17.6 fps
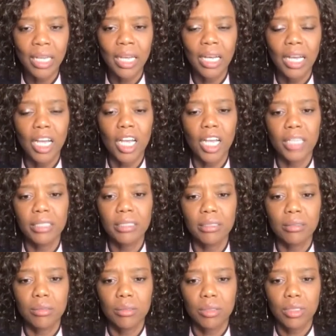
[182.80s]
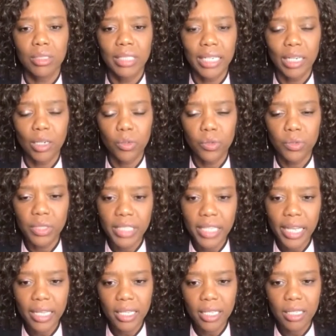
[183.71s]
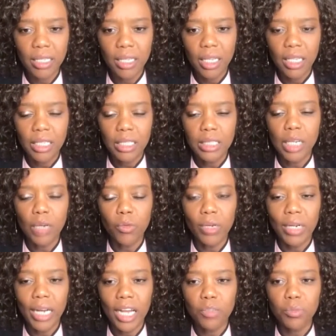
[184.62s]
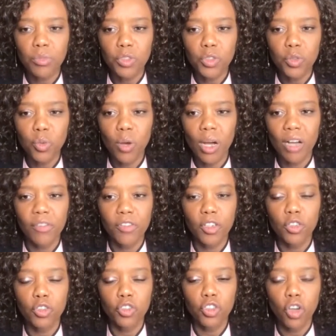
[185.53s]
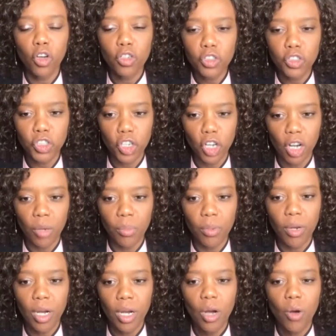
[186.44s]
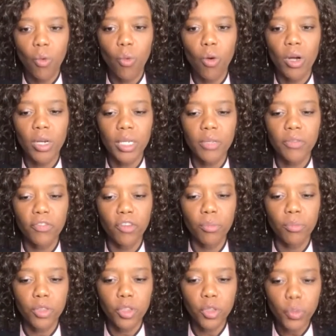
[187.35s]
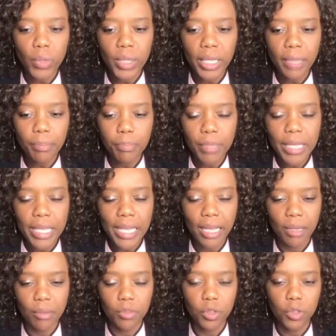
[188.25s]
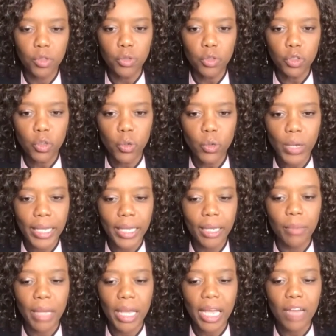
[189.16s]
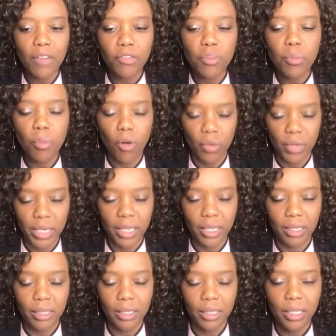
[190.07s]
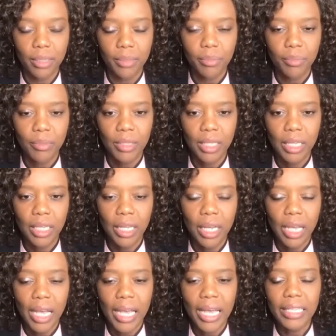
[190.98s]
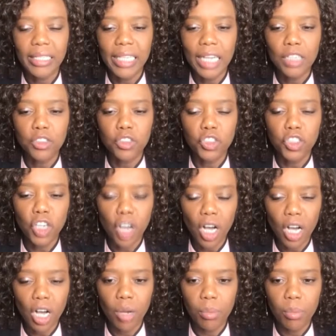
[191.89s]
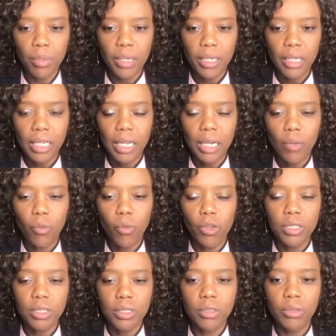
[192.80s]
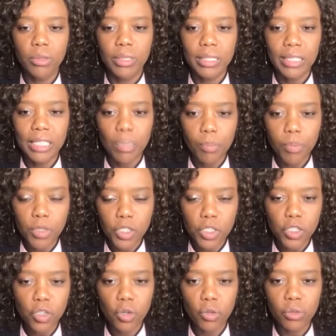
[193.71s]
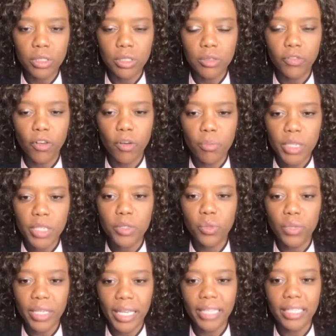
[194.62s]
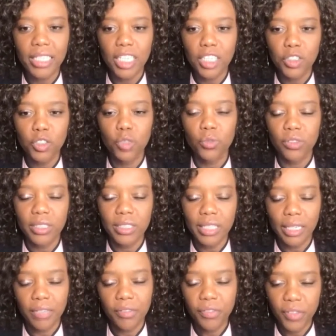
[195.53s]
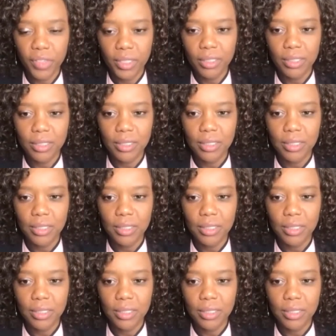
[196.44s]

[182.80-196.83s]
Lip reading: and that I could take that would allow me to have a third job, working from 3 p.m. to 2 a.m. every morning. And that job was the stepping stone for me to get into the tech field.